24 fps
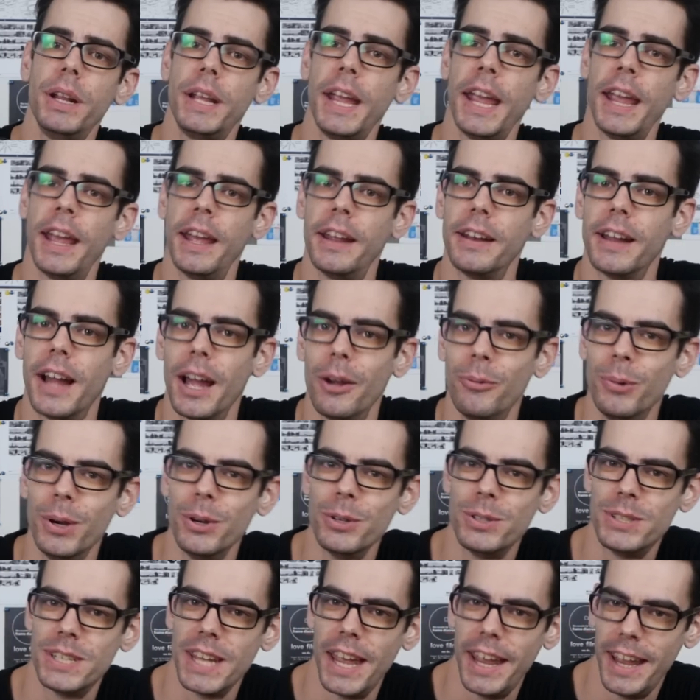again, I will
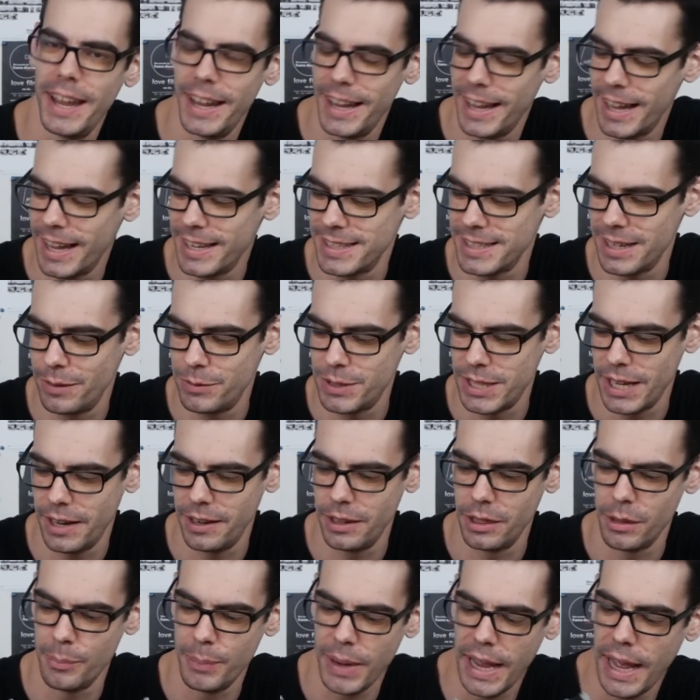say, as I've said
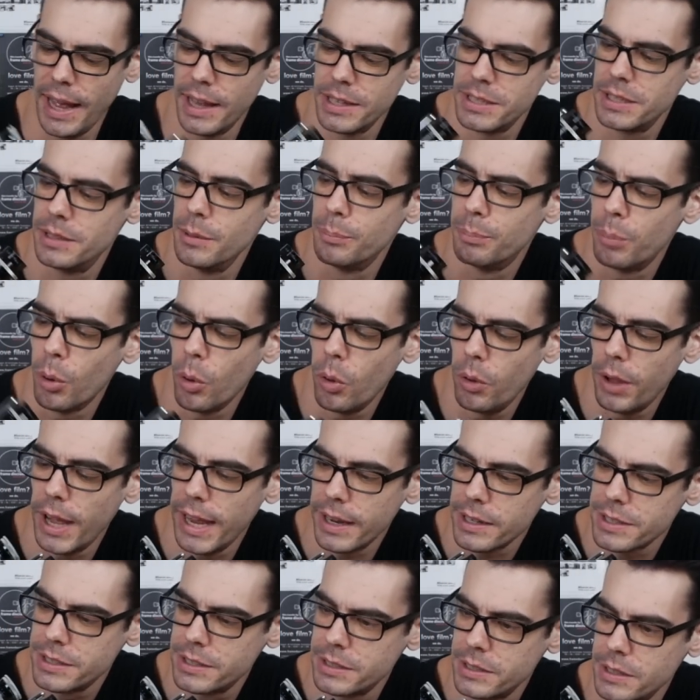in the past, the
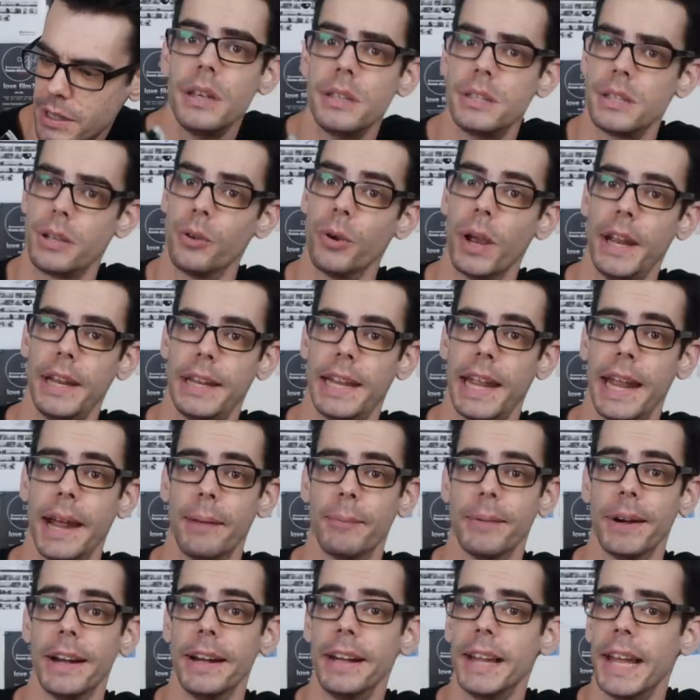Bolex is a great
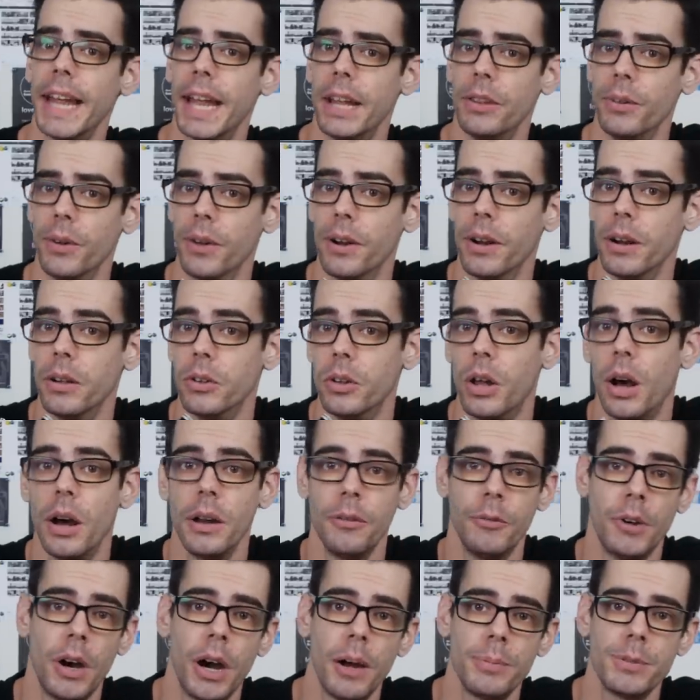camera and there are a lot
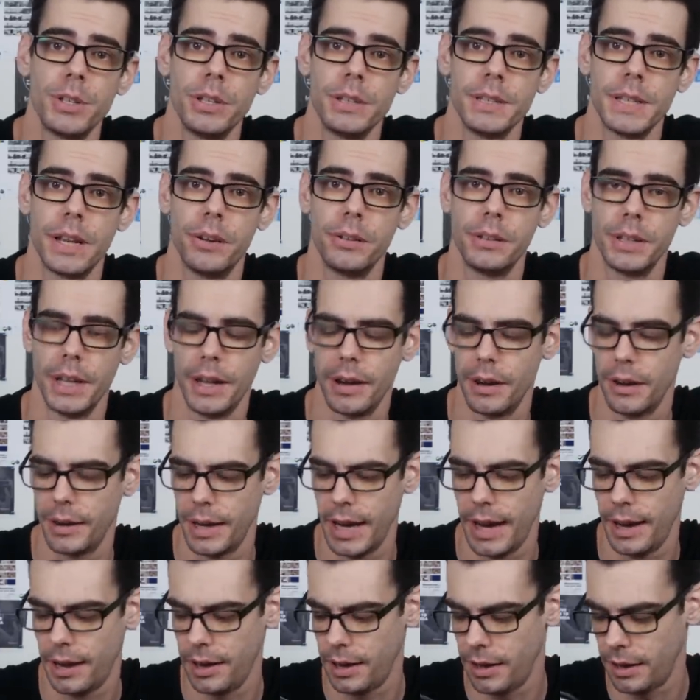of options out there.
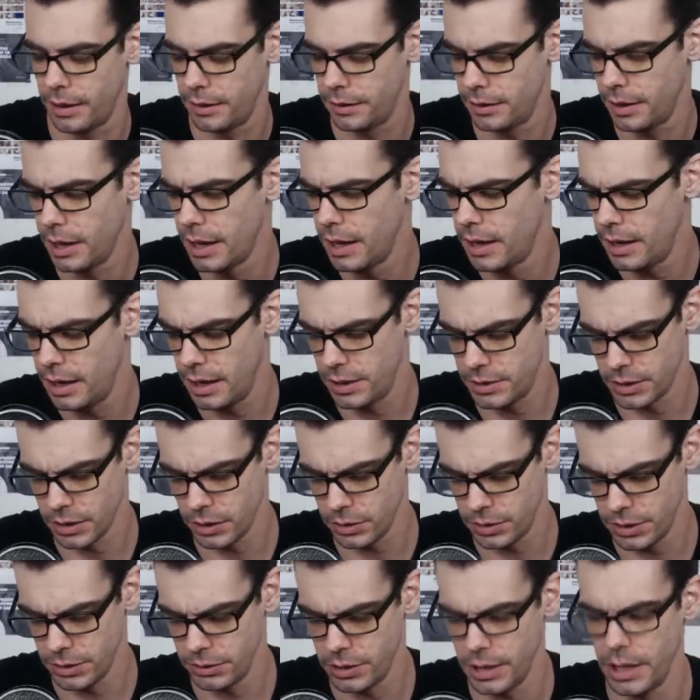And it's
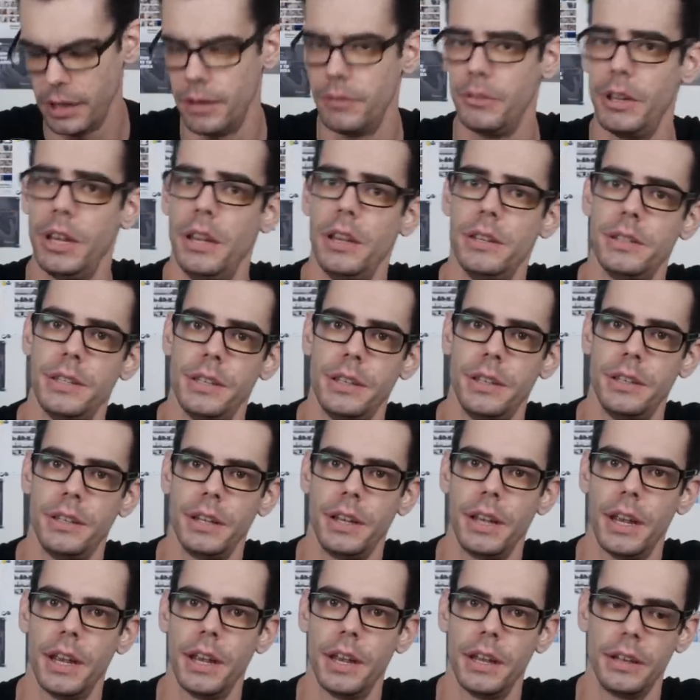also kind of easy to
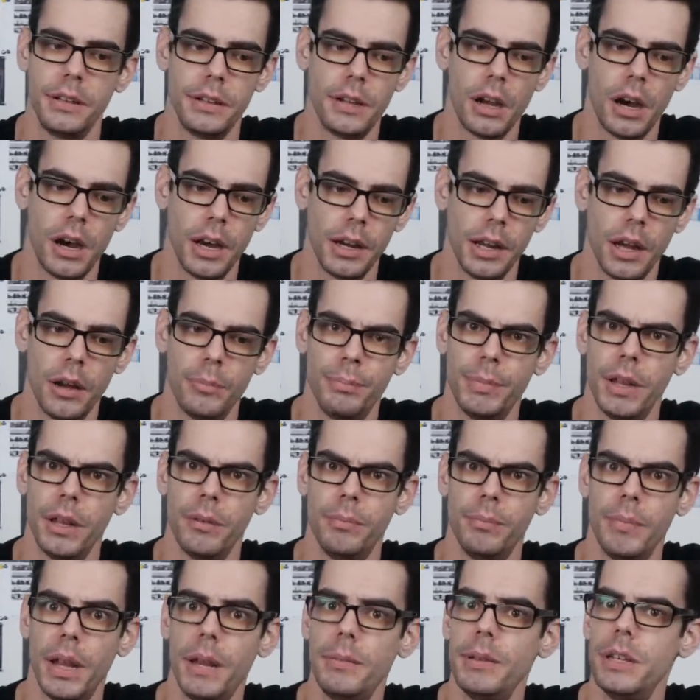get caught up
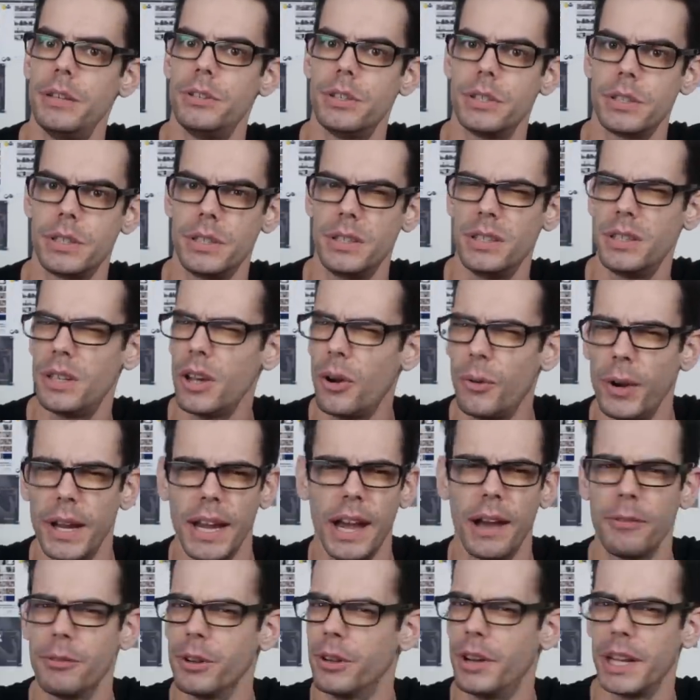in maybe just going
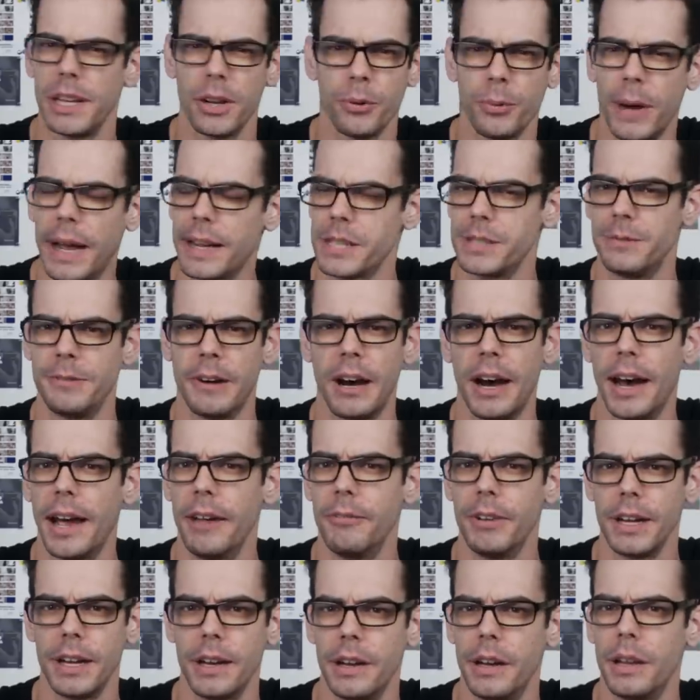after like a Rex 5
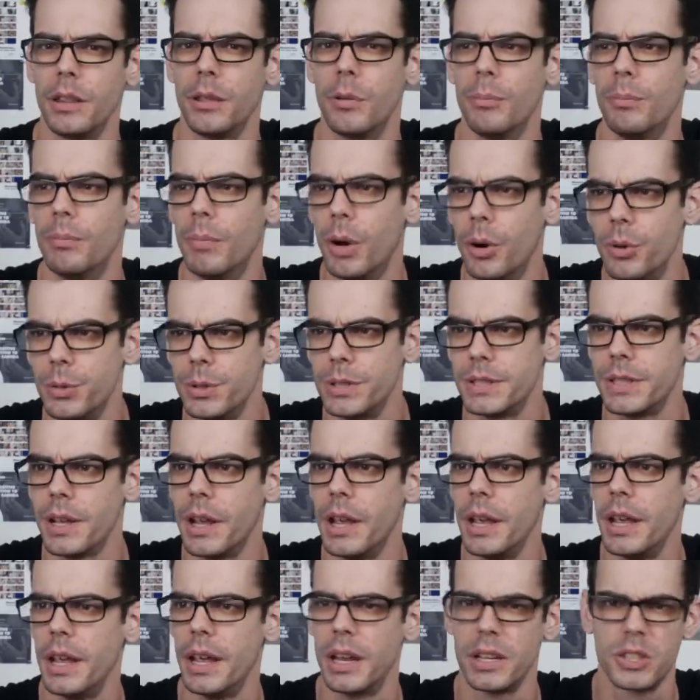and getting the most
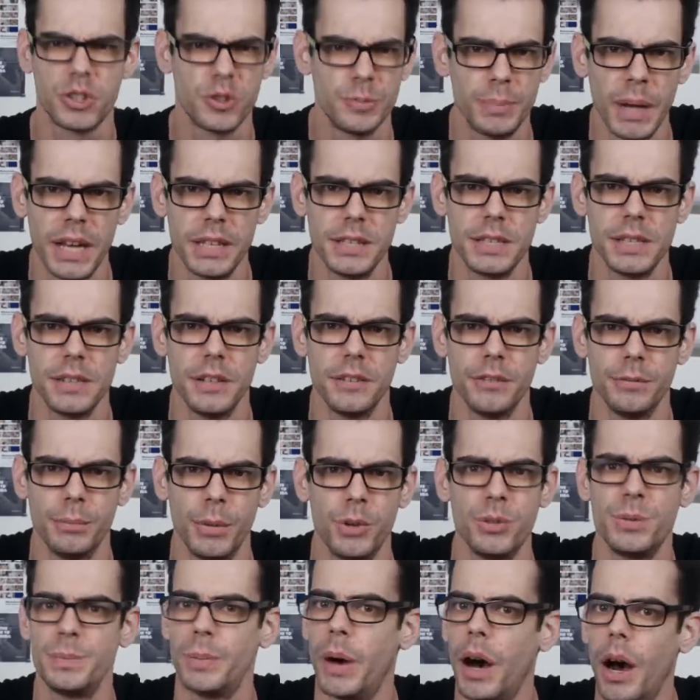expensive,
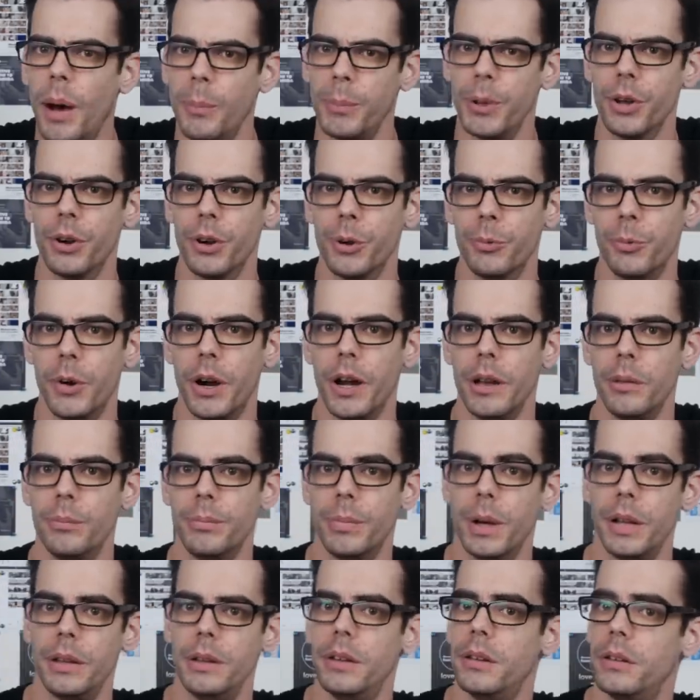most popular one,
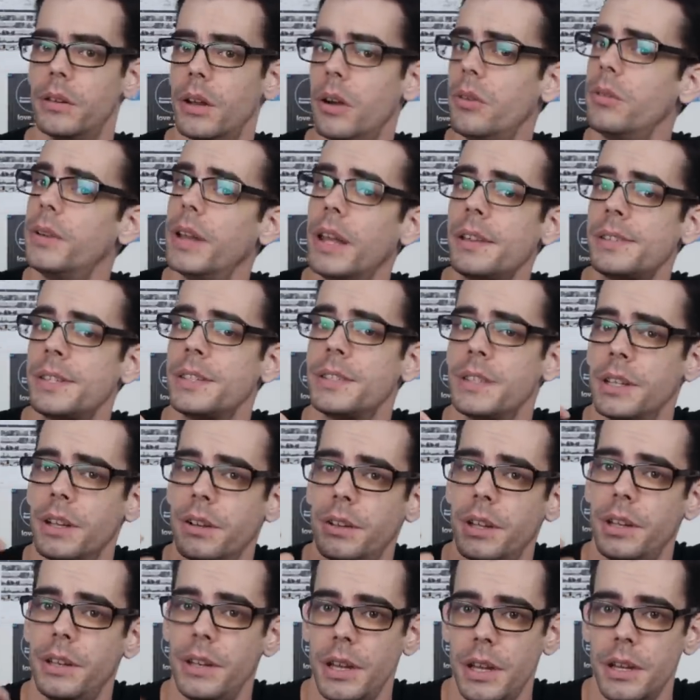but you don't
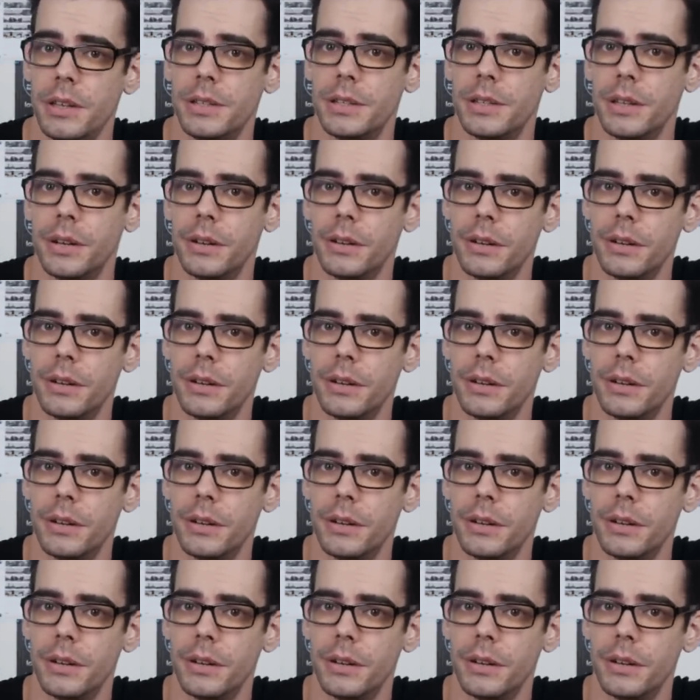necessarily need to.